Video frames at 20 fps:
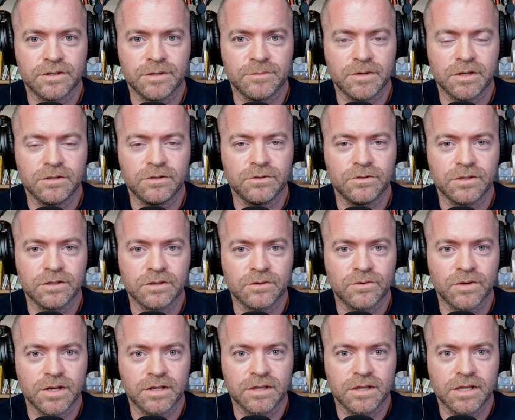Am I doing the
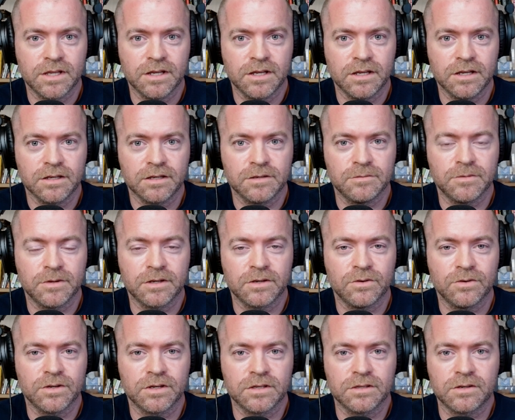right thing? Am I
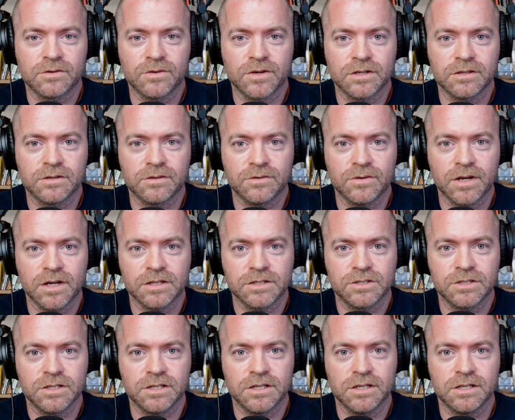going in the right
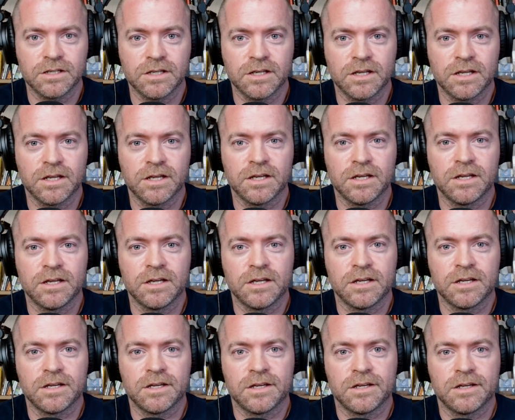direction?
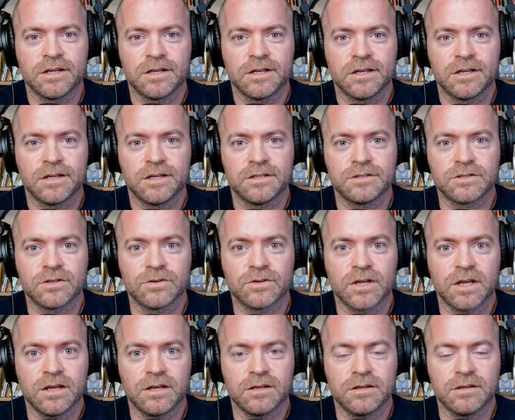Is it
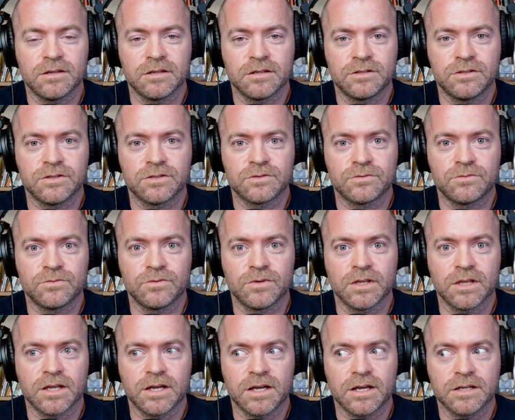okay to just
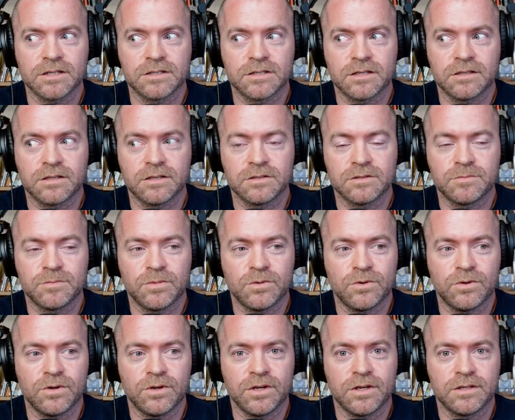relax at this
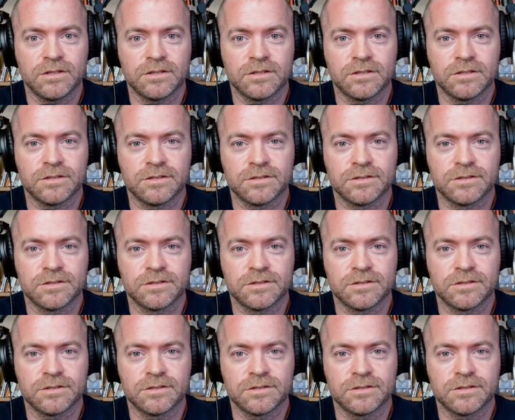point?